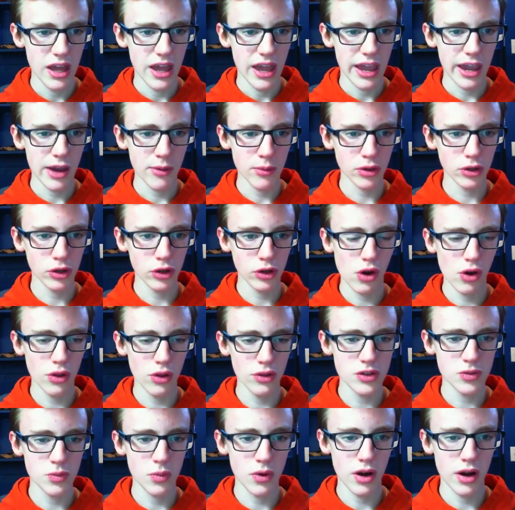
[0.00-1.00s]
and we're gonna call
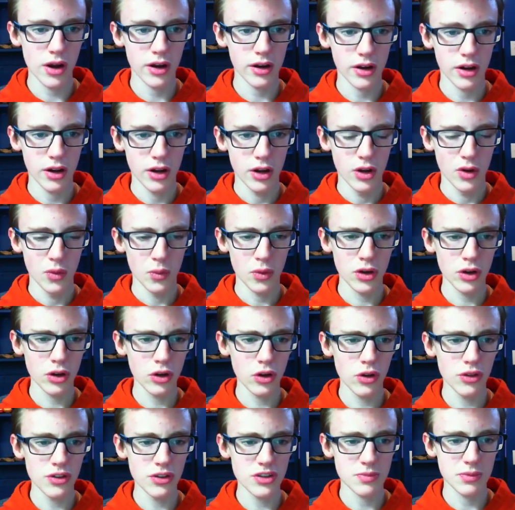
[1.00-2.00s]
this one we're gonna
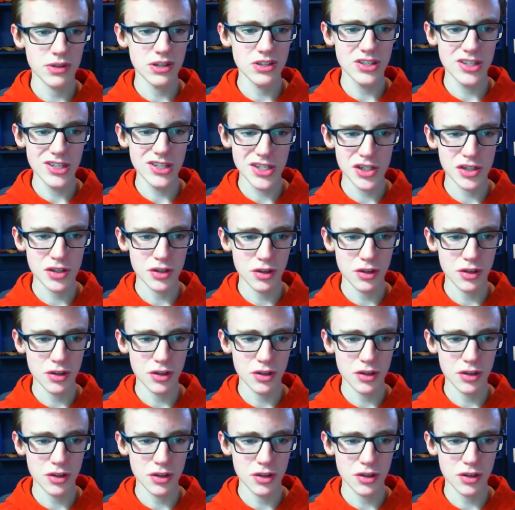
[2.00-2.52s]
call this because this